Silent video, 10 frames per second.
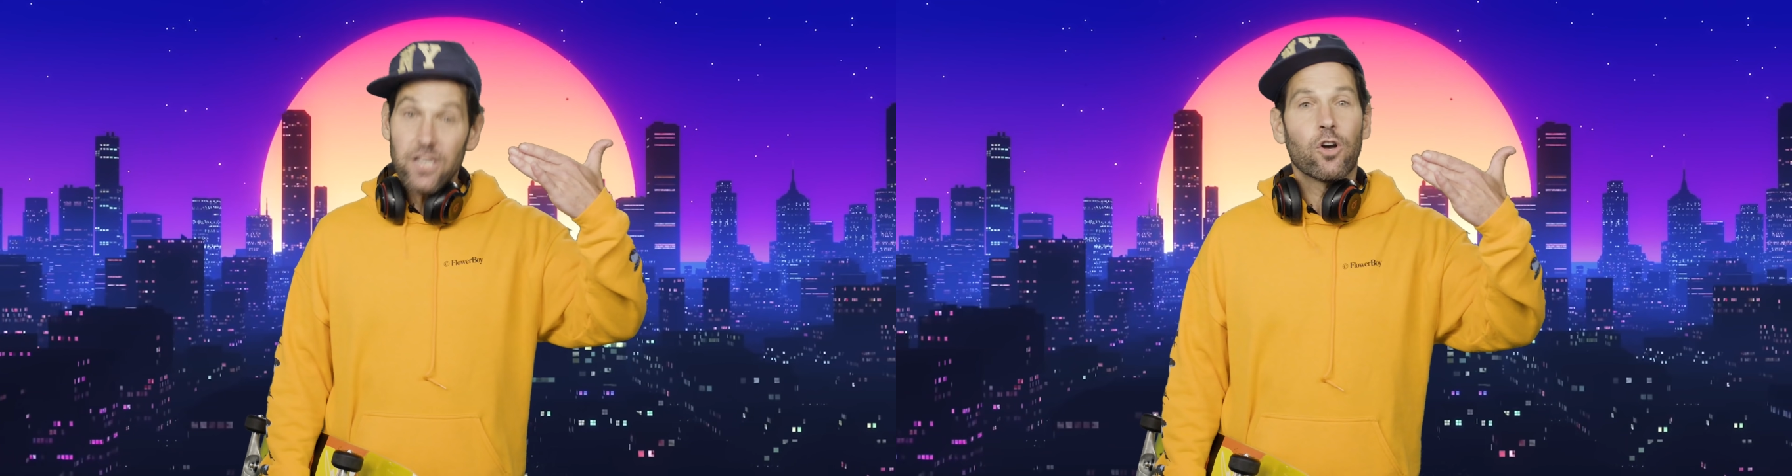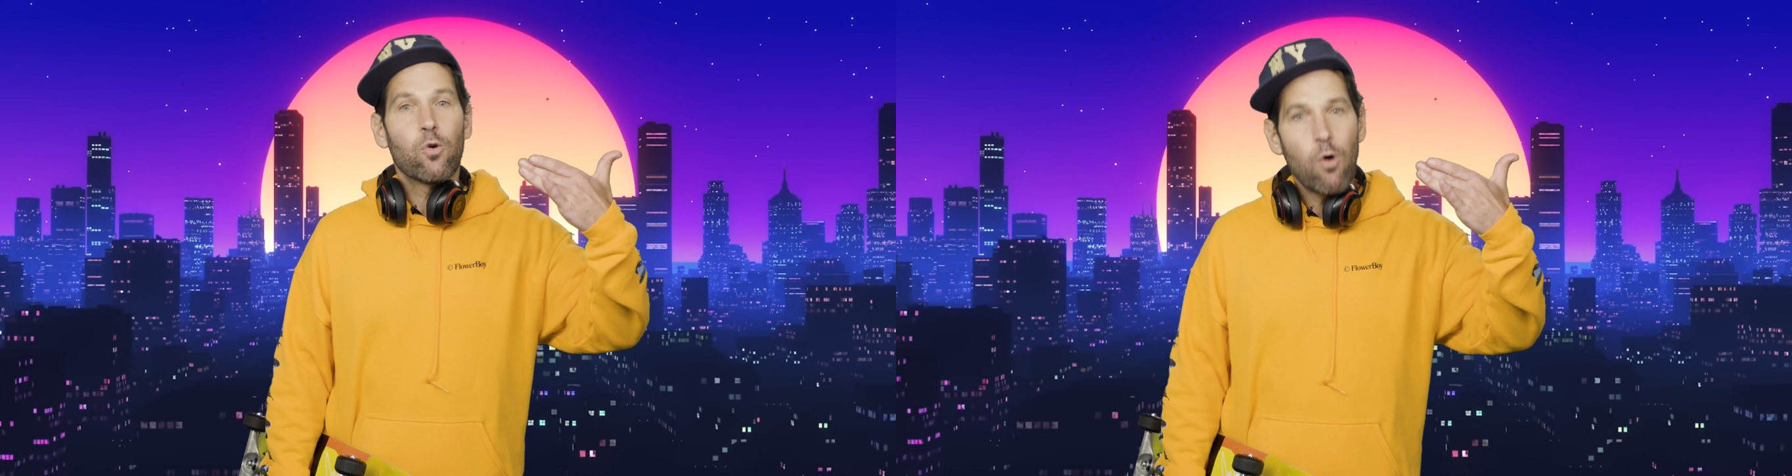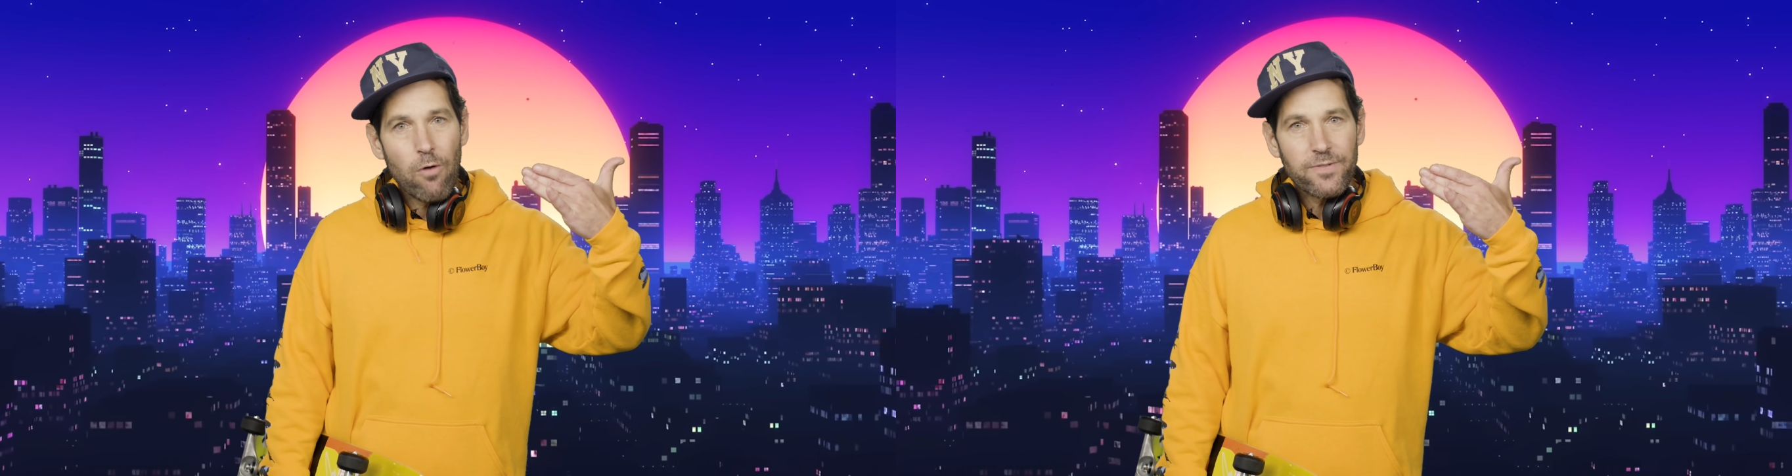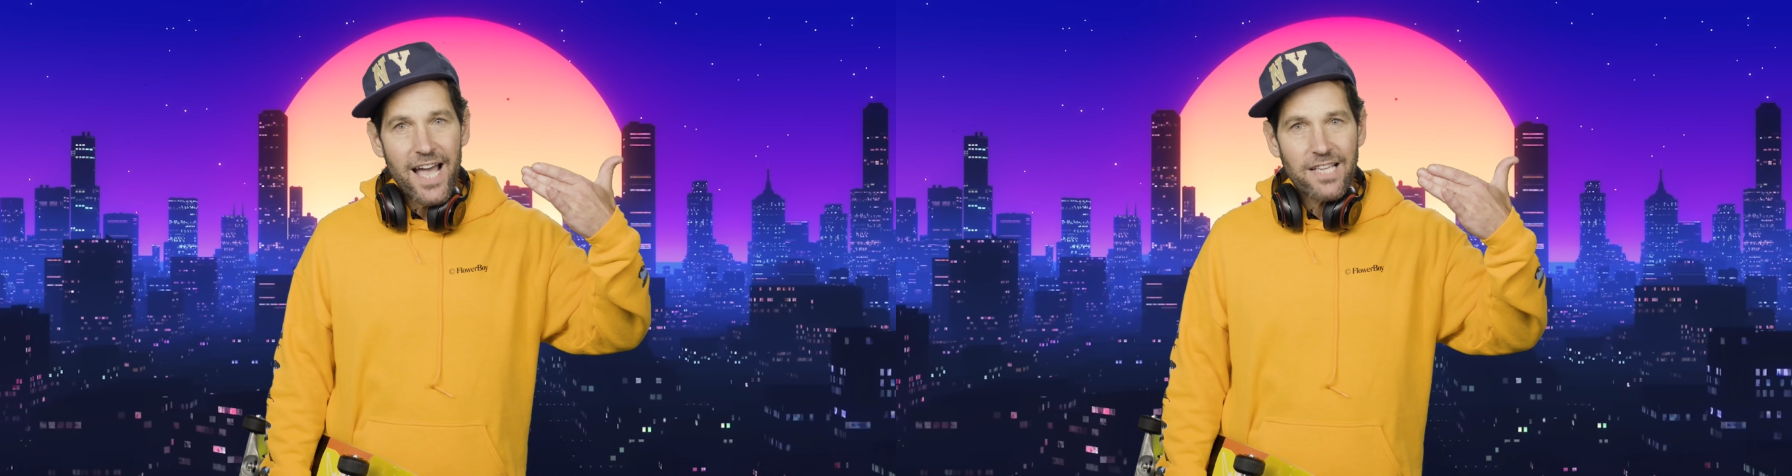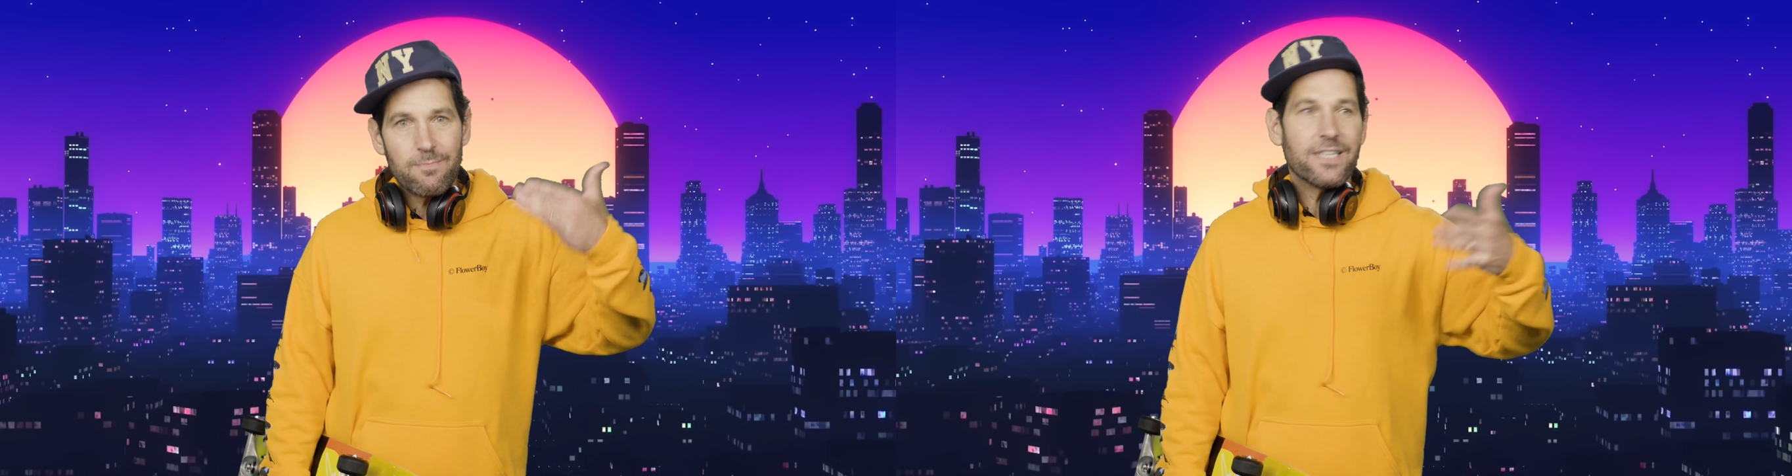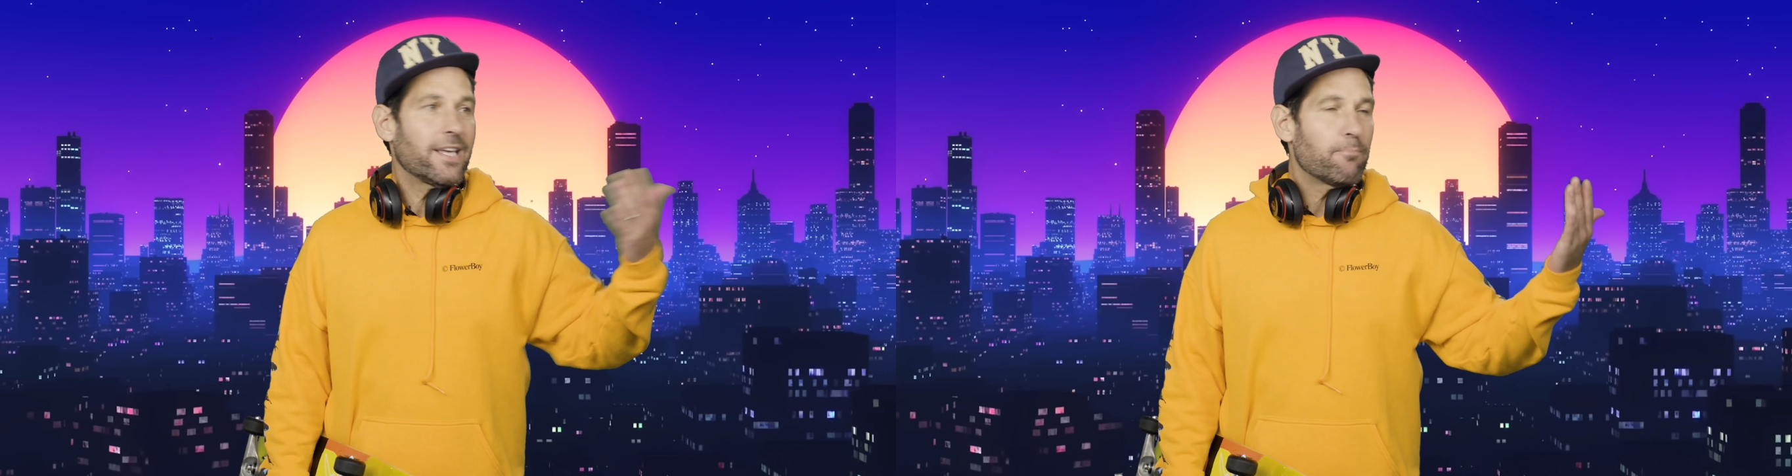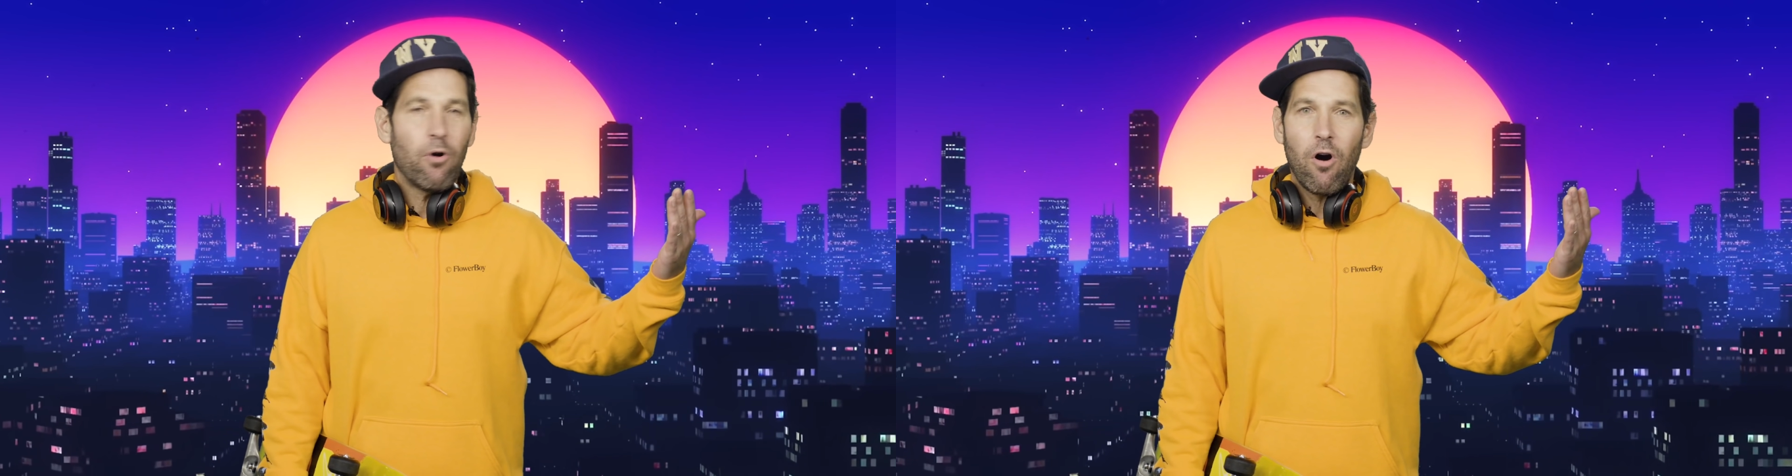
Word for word: So Cuomo's asked me, he's like,